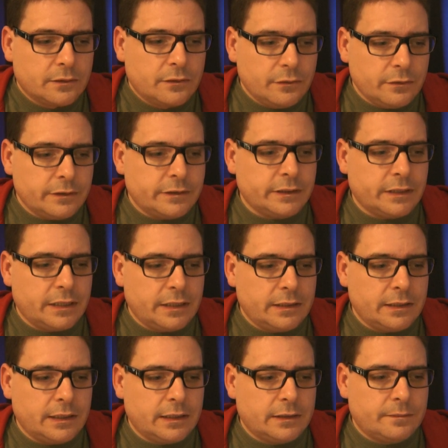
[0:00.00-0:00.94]
good
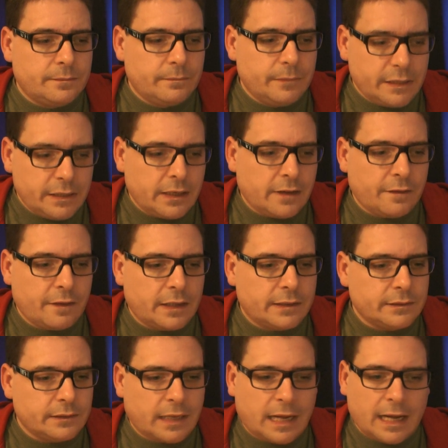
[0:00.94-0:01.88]
in admitting
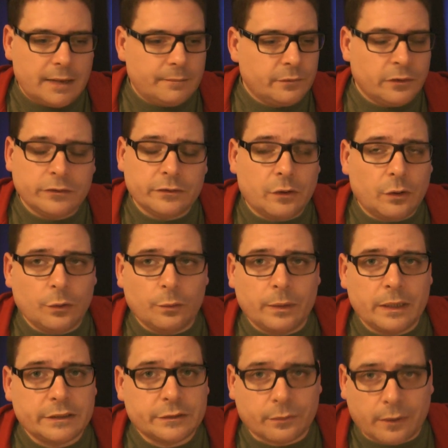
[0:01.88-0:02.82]
that I'm not
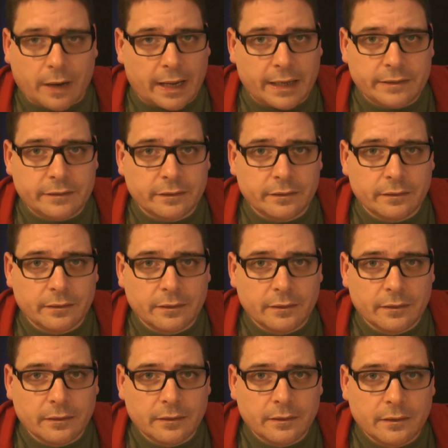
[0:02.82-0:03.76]
always right.
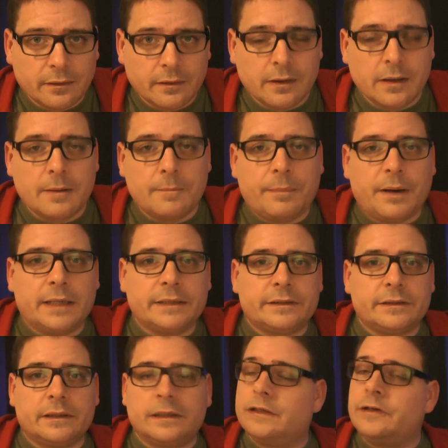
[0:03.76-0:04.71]

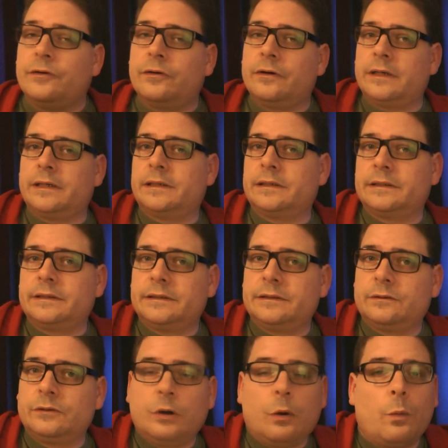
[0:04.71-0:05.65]
But
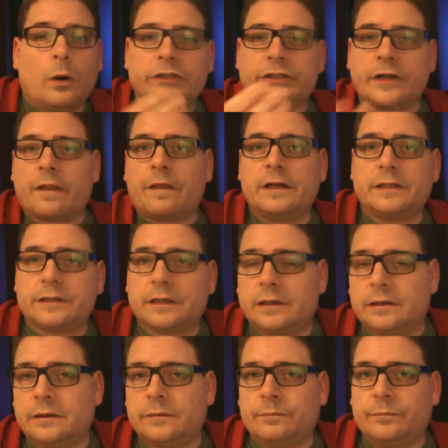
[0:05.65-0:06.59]
you're watching this,
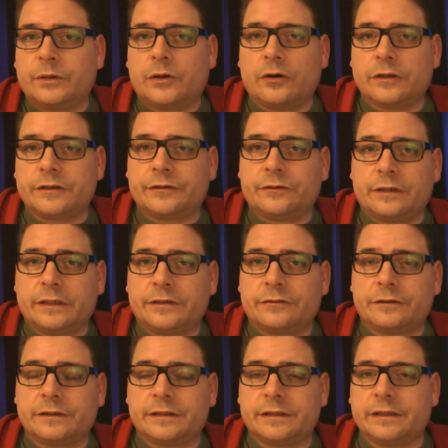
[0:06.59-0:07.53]
and because you're
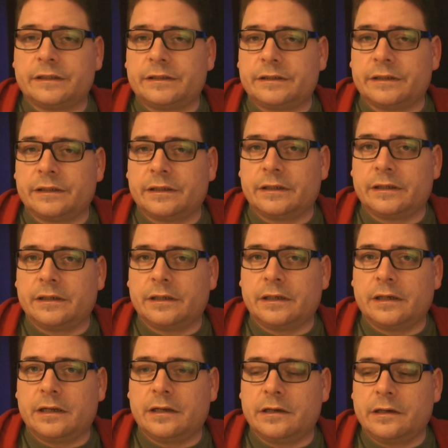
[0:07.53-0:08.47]
interested
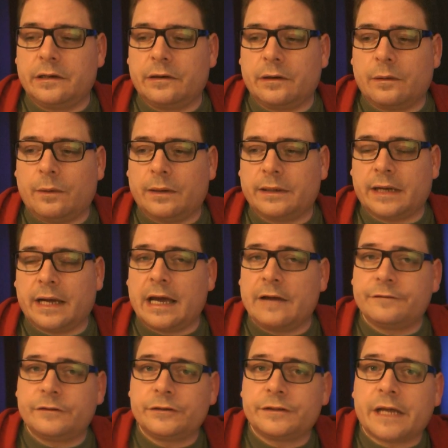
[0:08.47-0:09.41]
in hearing what I
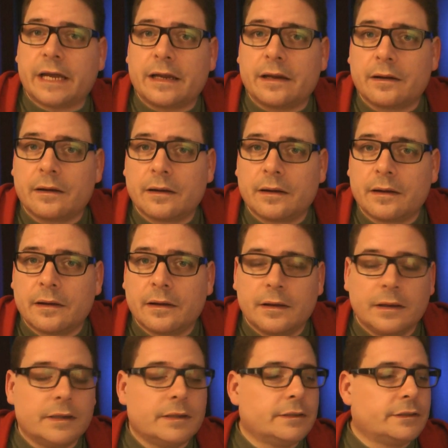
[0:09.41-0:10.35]
have to say
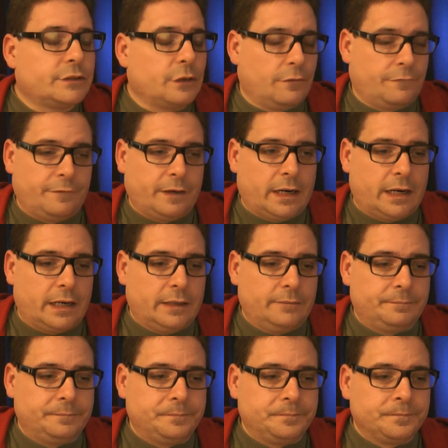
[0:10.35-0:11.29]
so far.